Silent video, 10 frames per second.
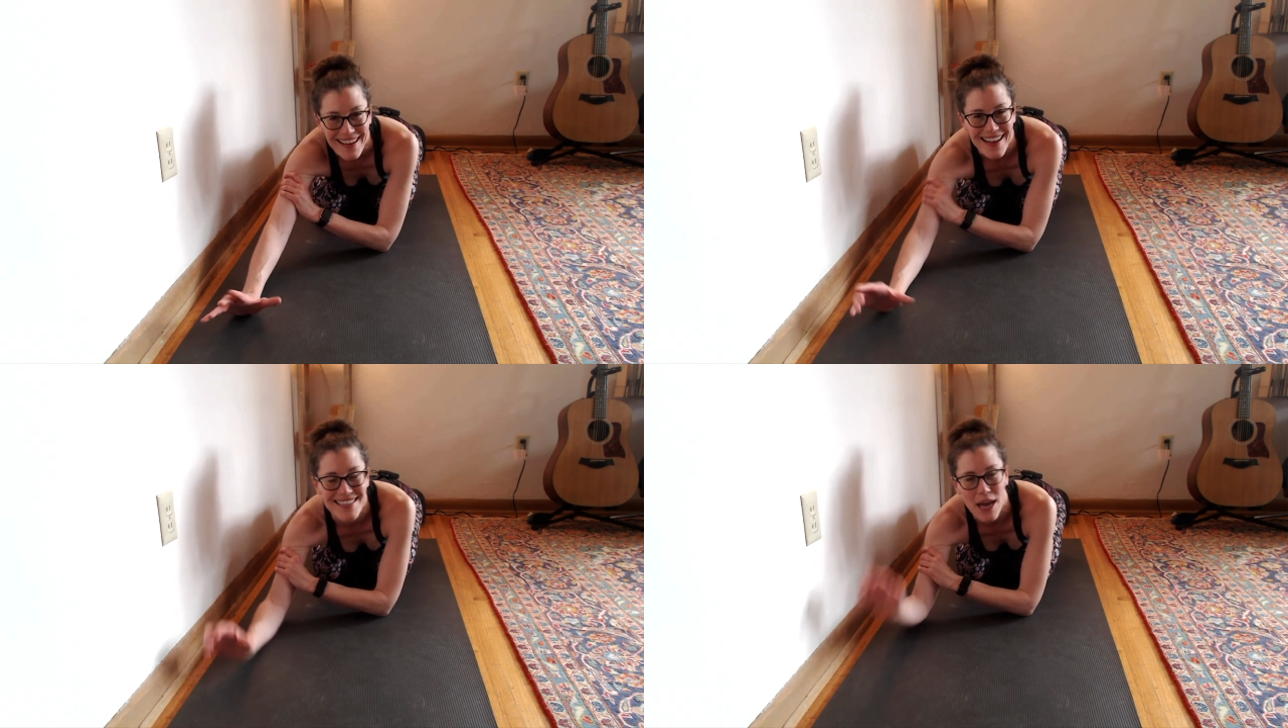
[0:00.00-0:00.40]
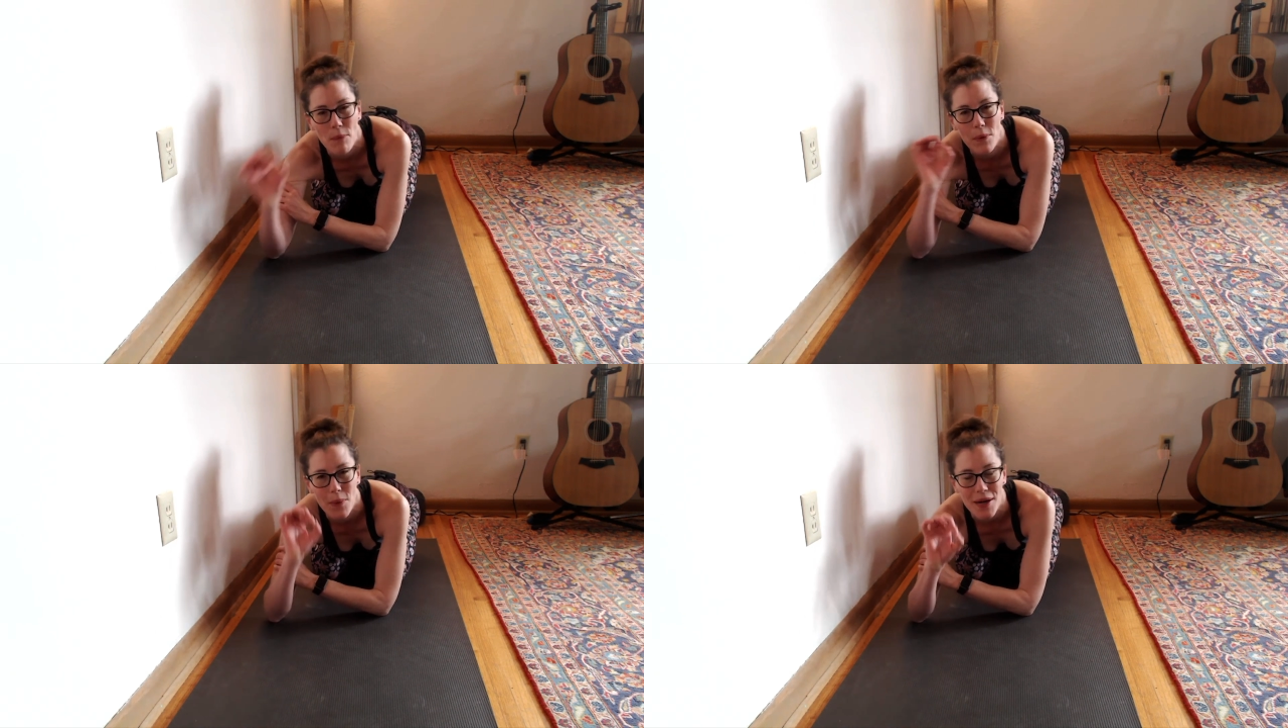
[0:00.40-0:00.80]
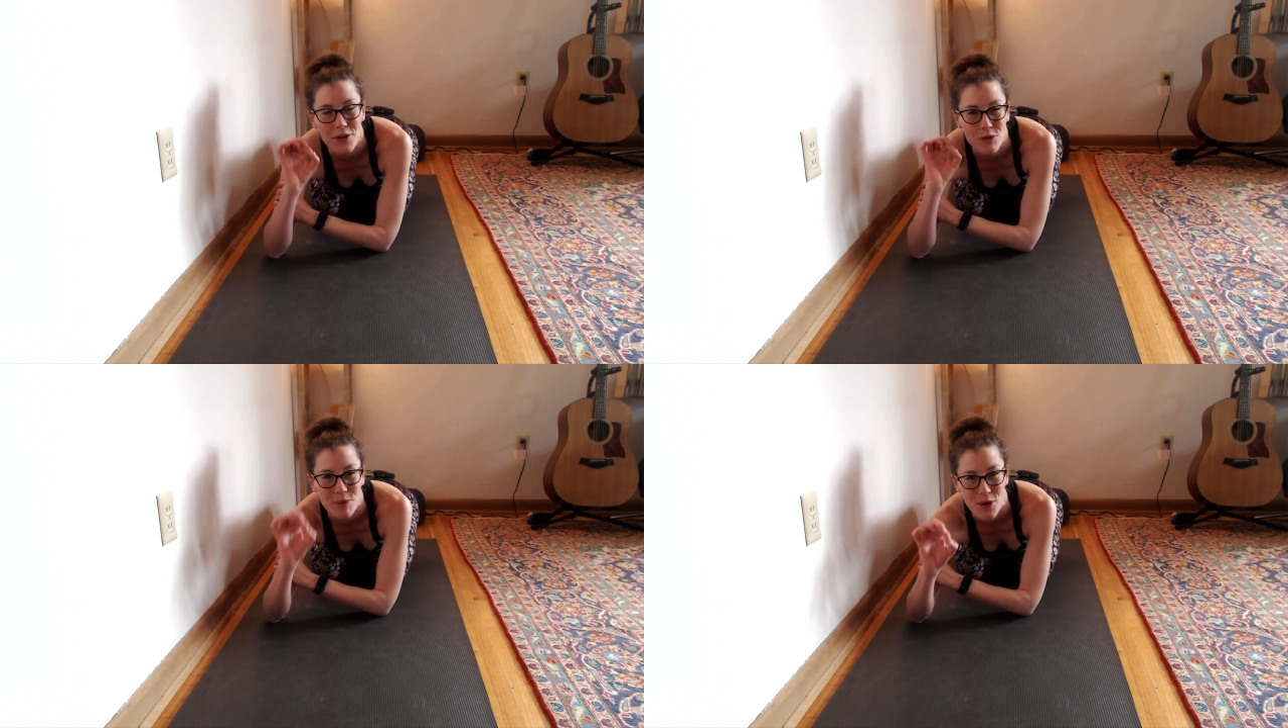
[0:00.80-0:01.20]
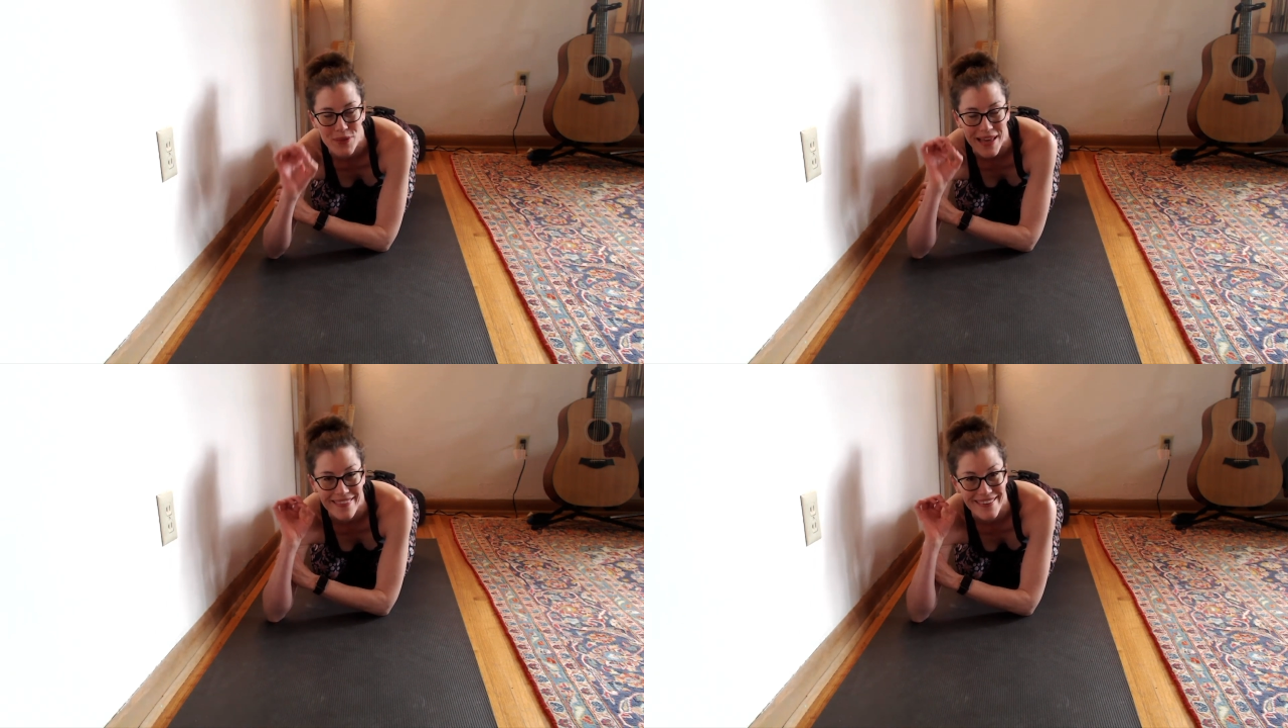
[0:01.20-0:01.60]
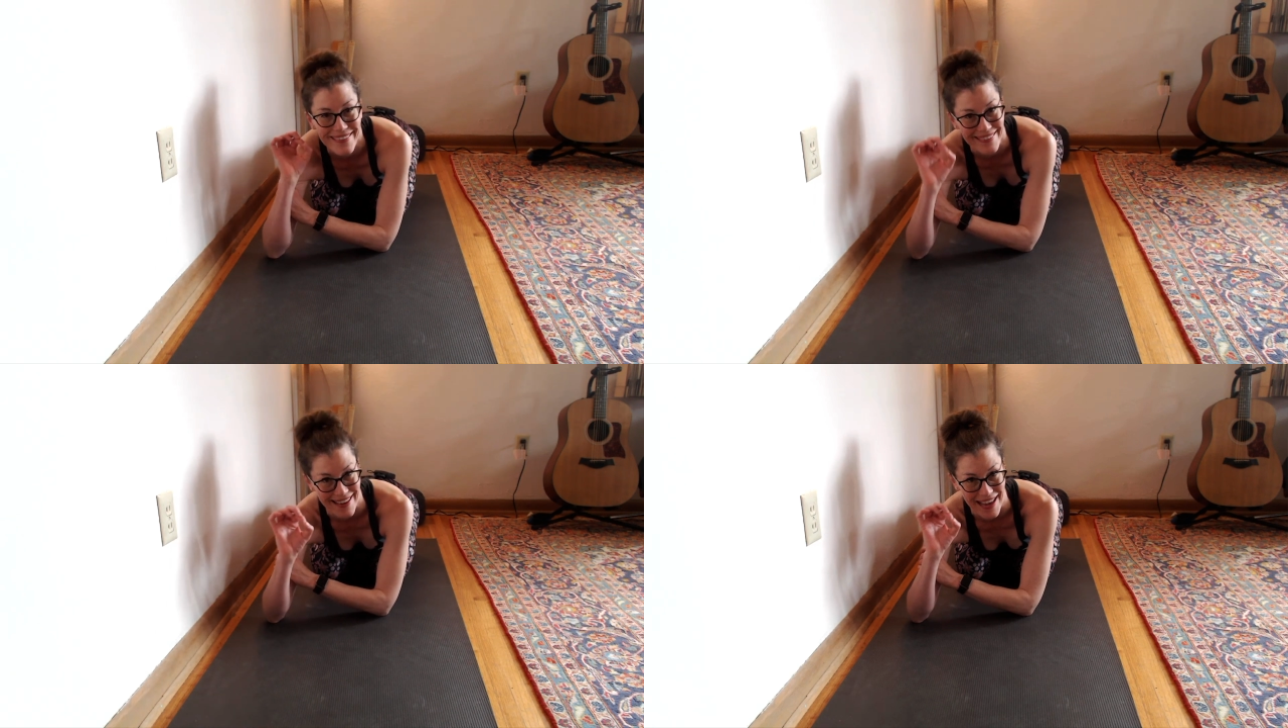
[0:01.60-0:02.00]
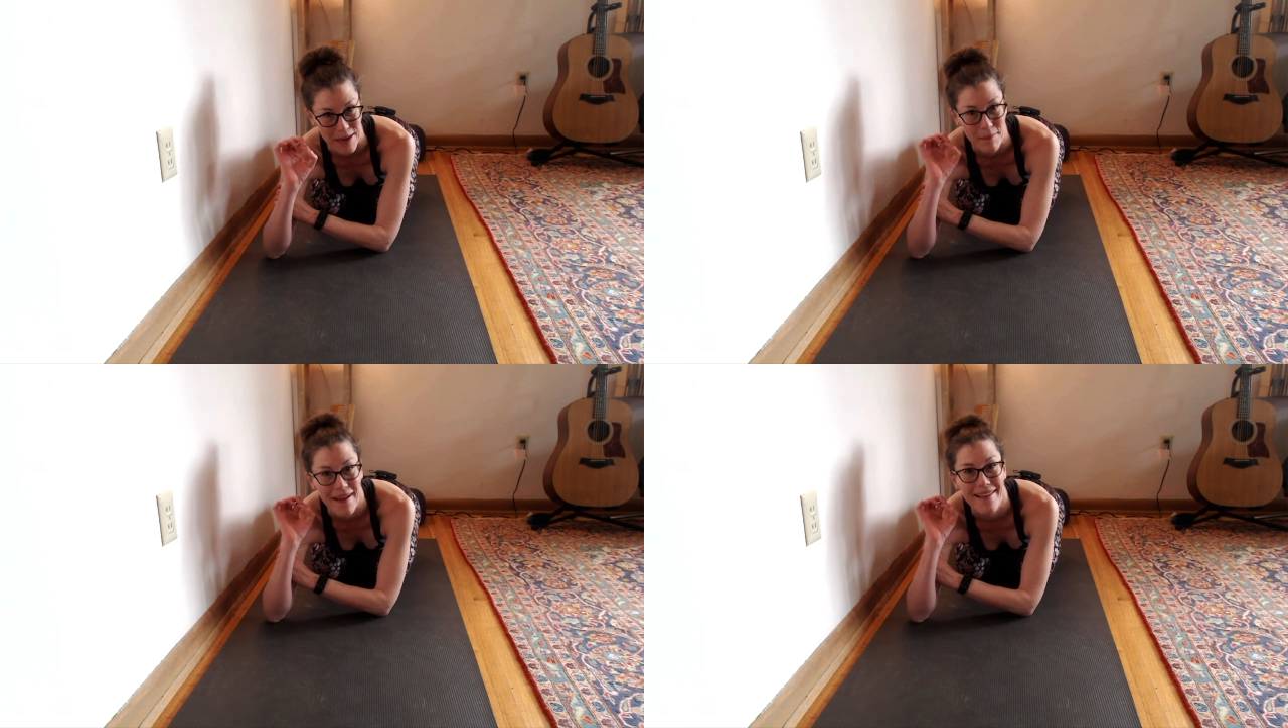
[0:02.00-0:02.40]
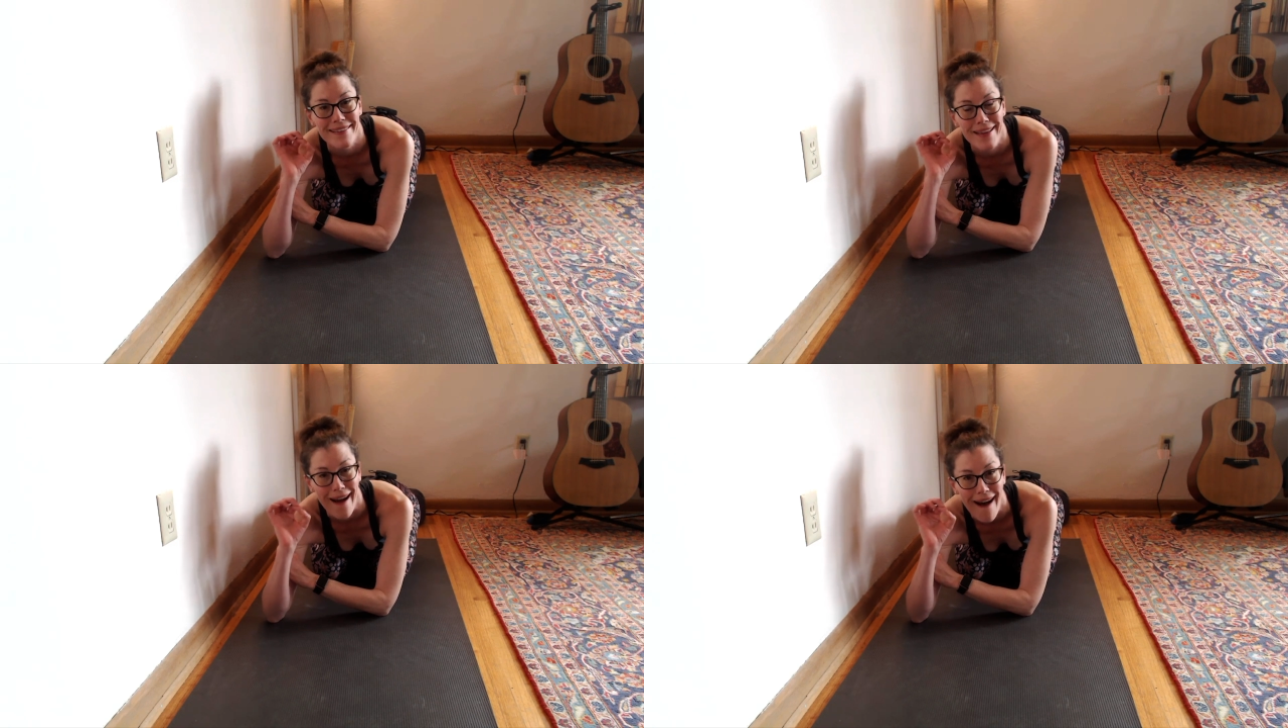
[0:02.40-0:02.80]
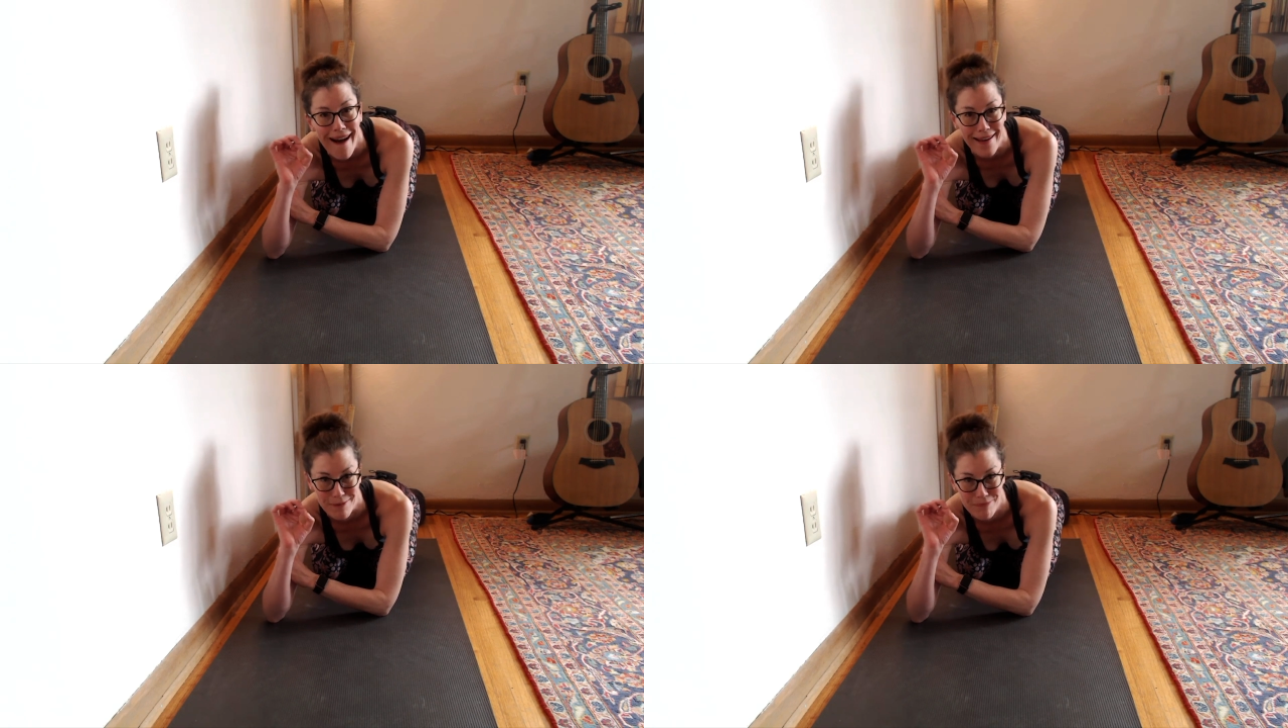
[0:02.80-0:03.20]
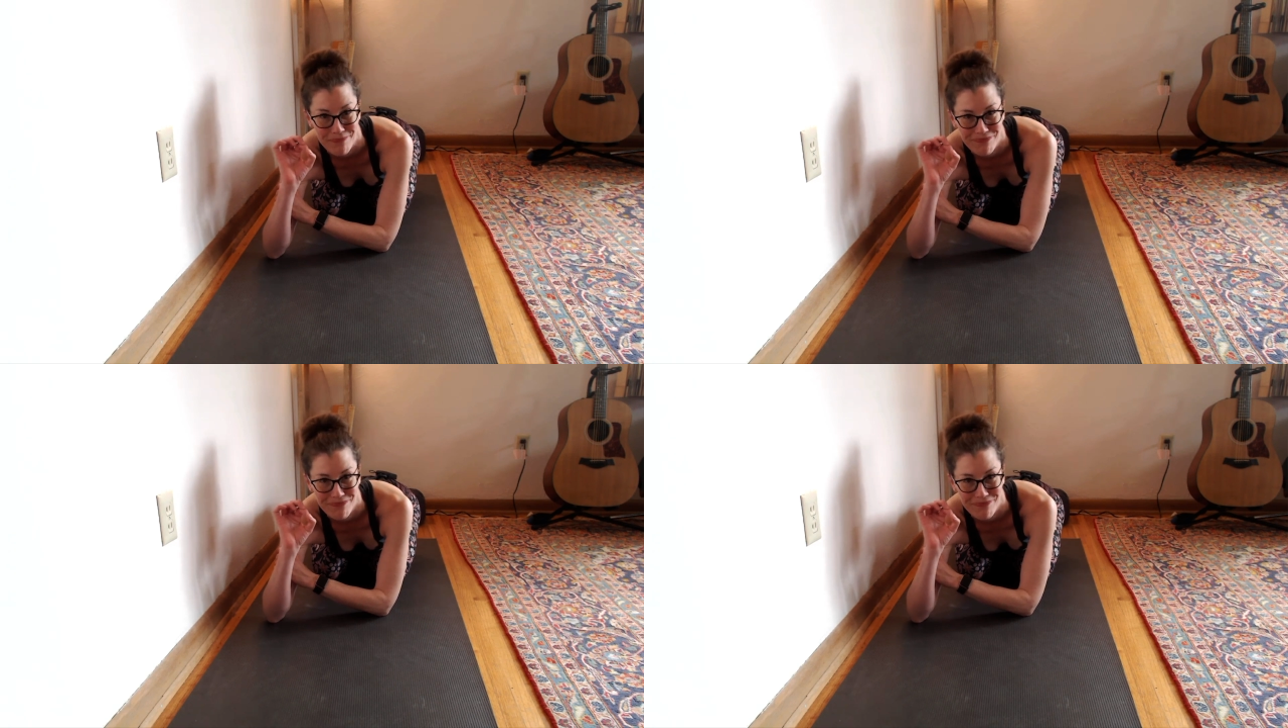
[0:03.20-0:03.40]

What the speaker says: is that we want to do both at the same time.